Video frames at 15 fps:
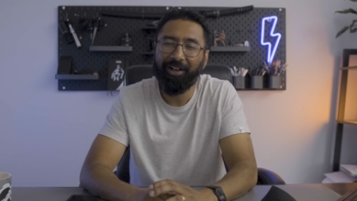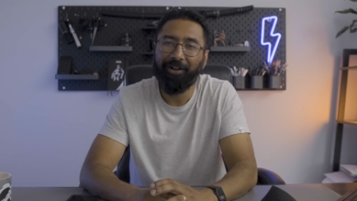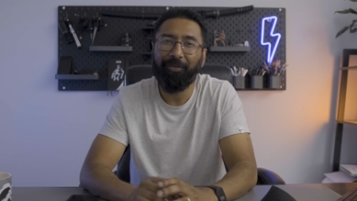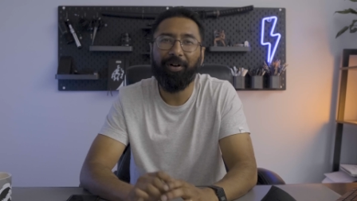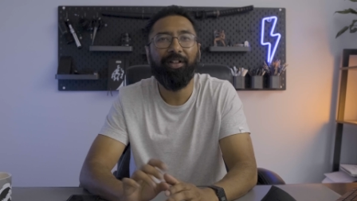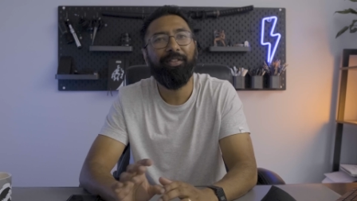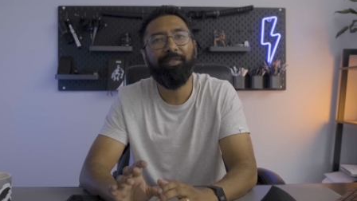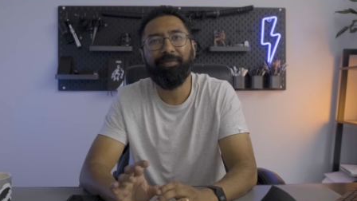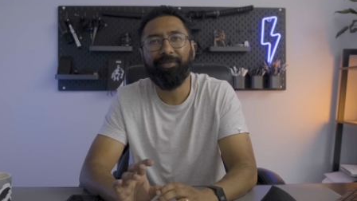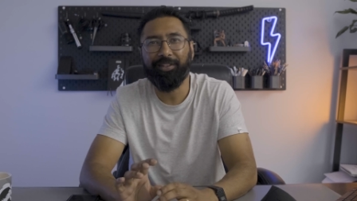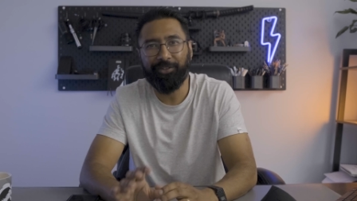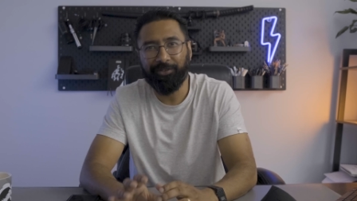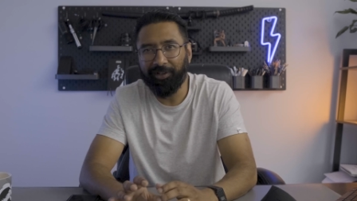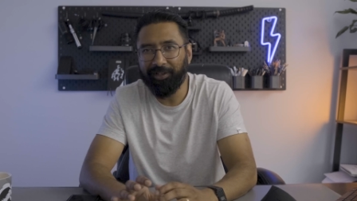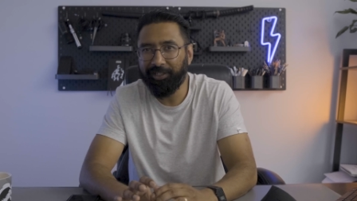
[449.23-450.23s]
While the
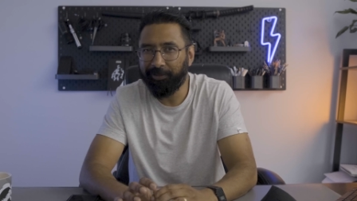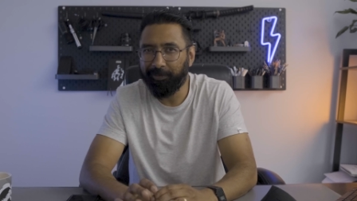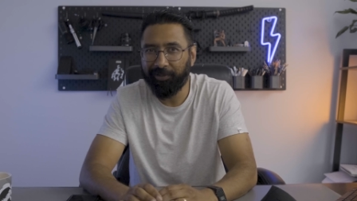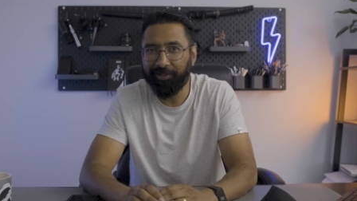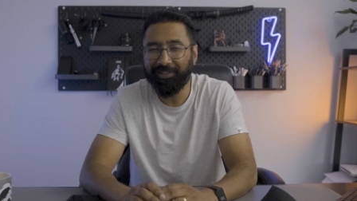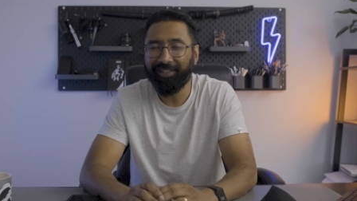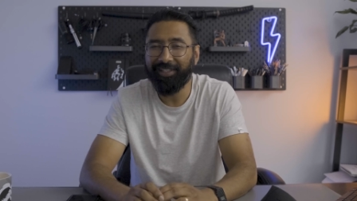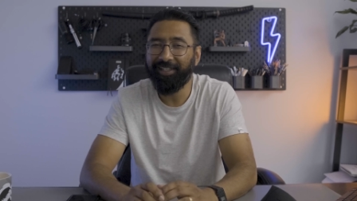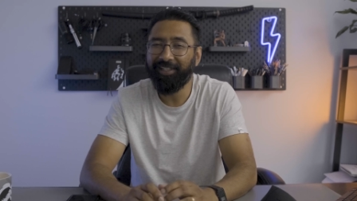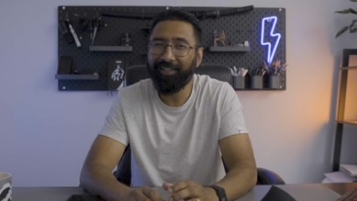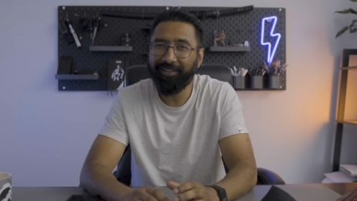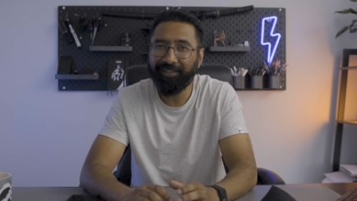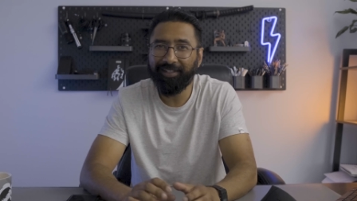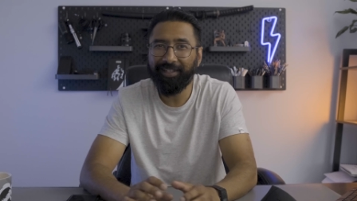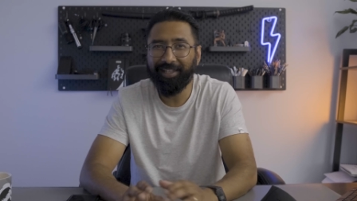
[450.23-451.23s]
drawing experience
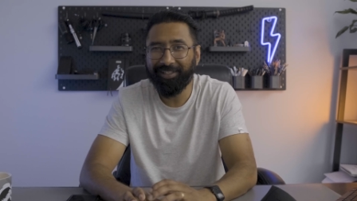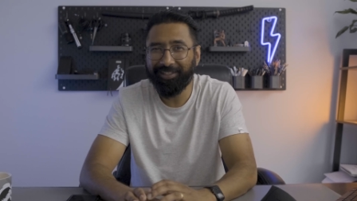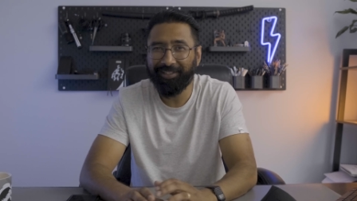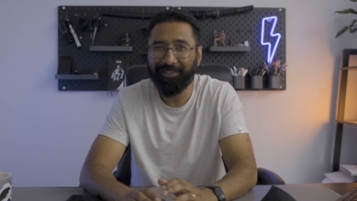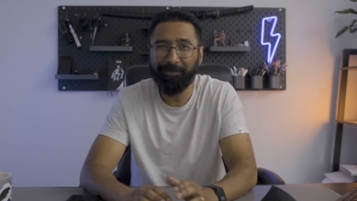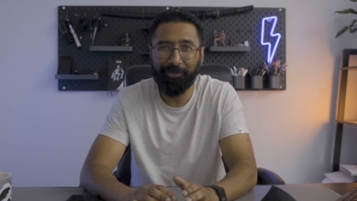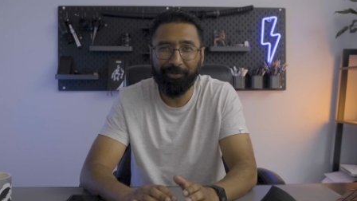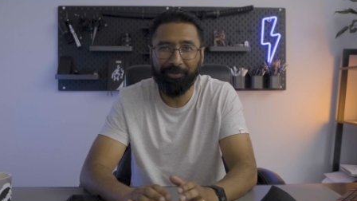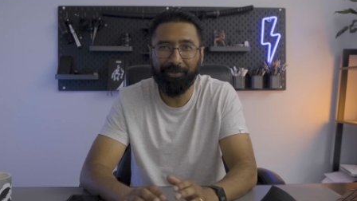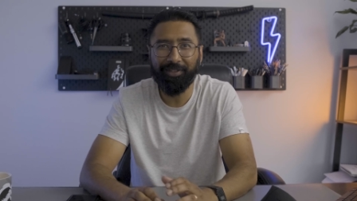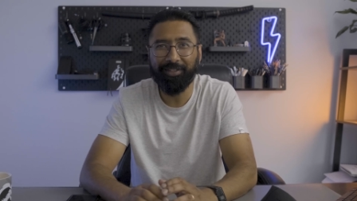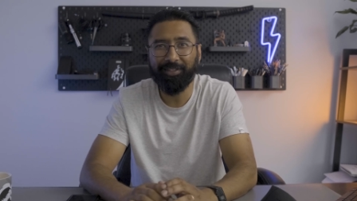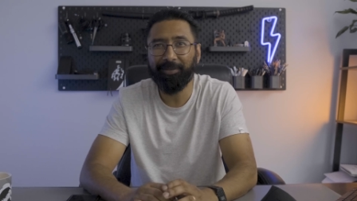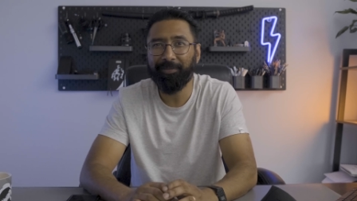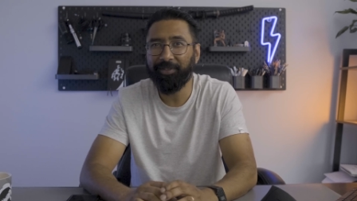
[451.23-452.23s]
isn't as smooth
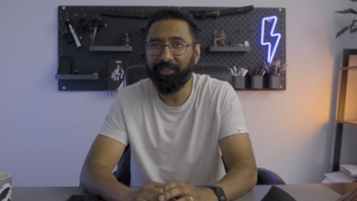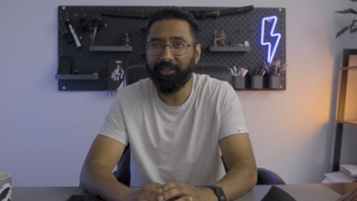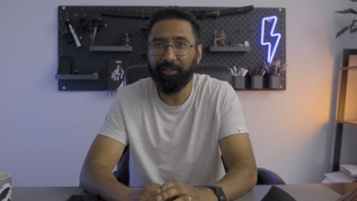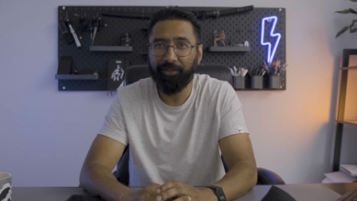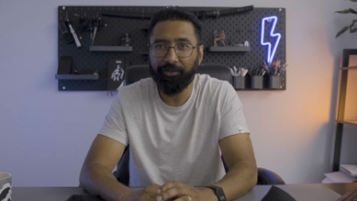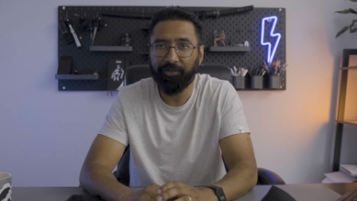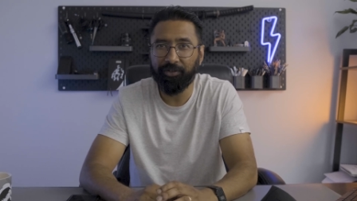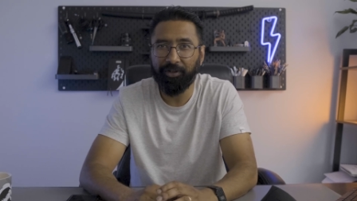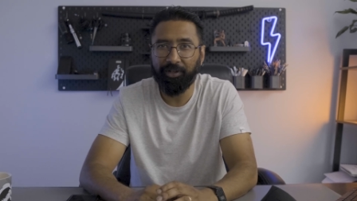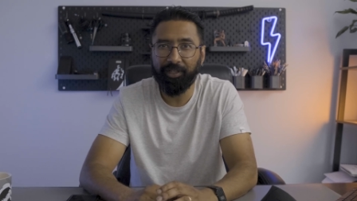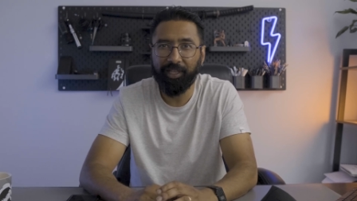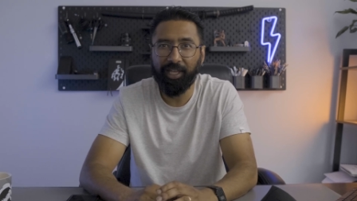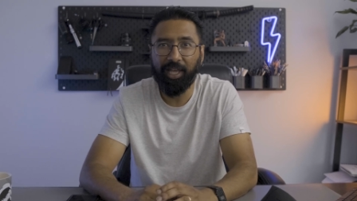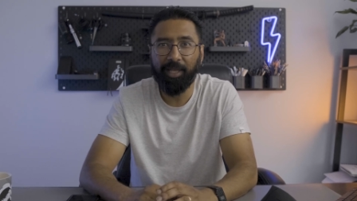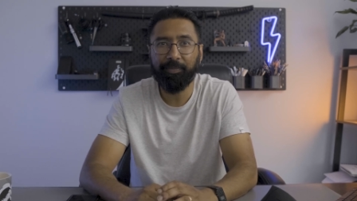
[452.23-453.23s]
as some of the other
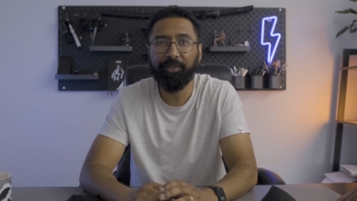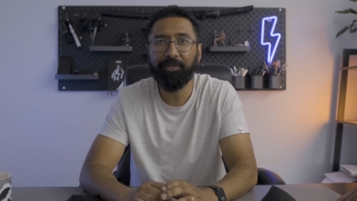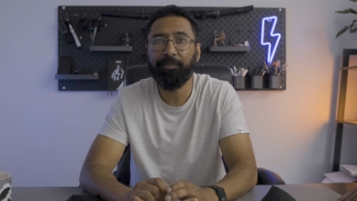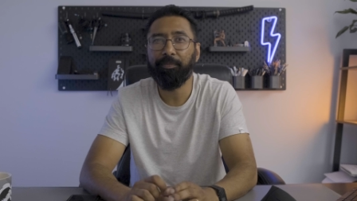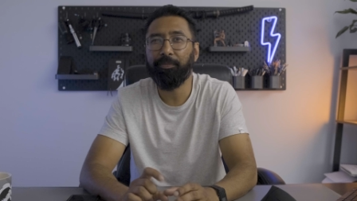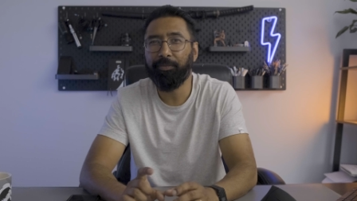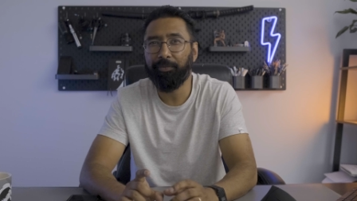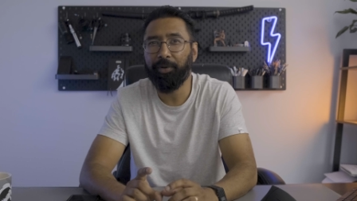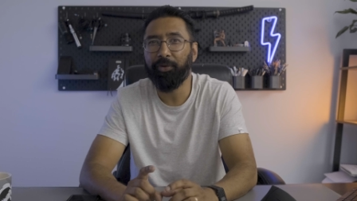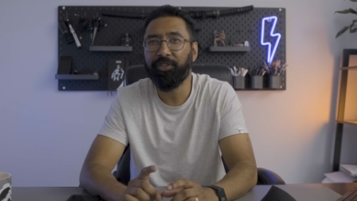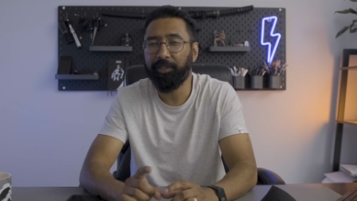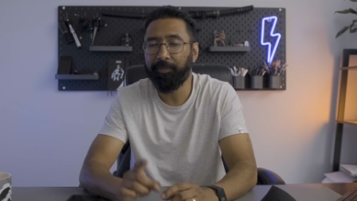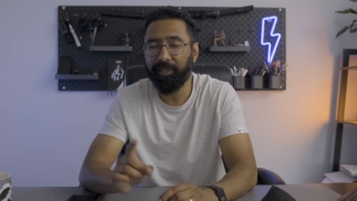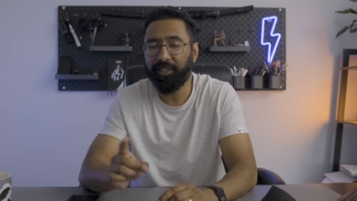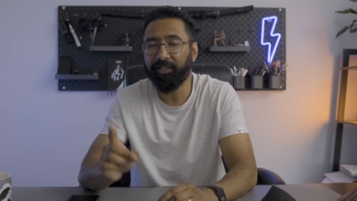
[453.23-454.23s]
drawing apps,
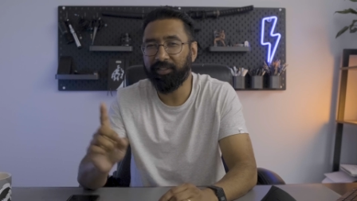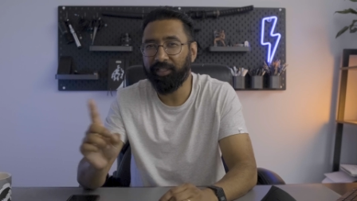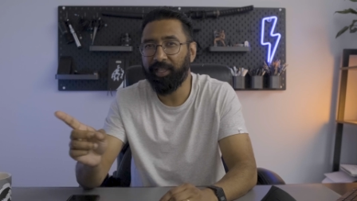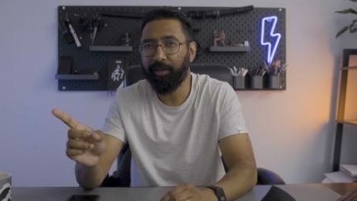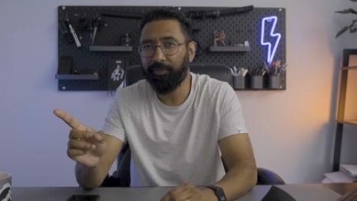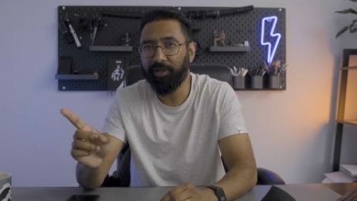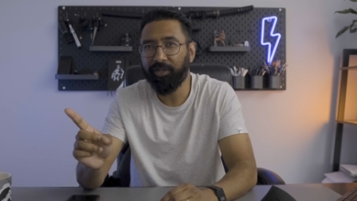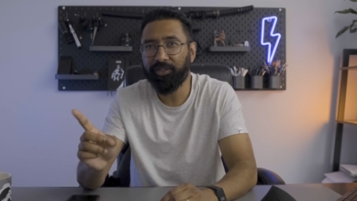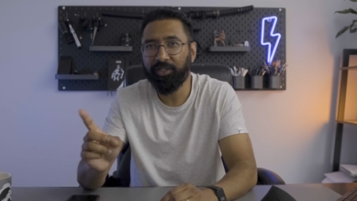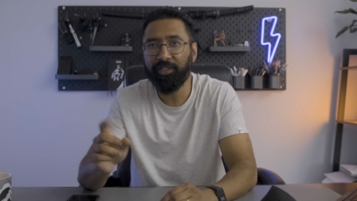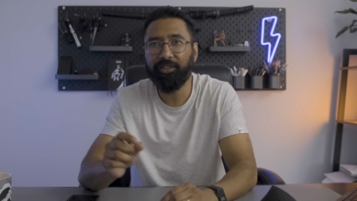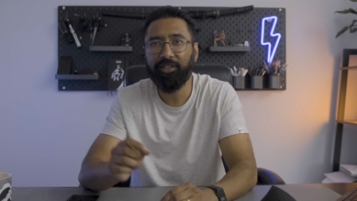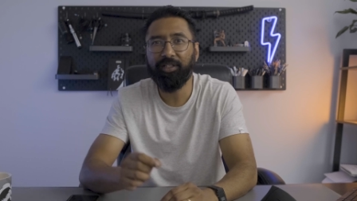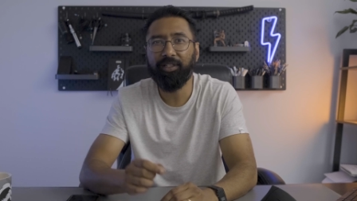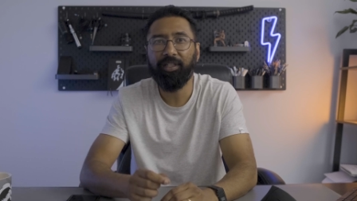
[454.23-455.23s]
mostly because of that brush
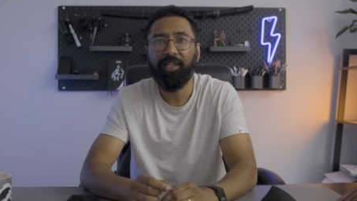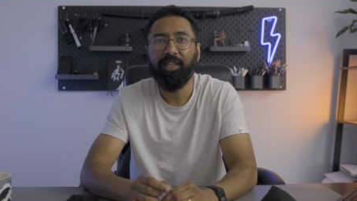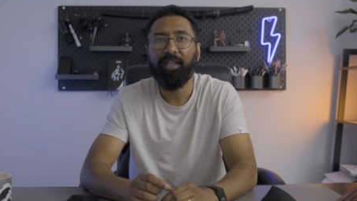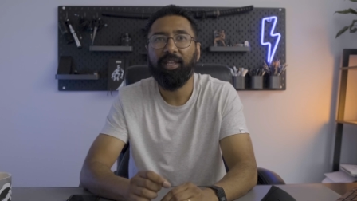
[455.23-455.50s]
engine,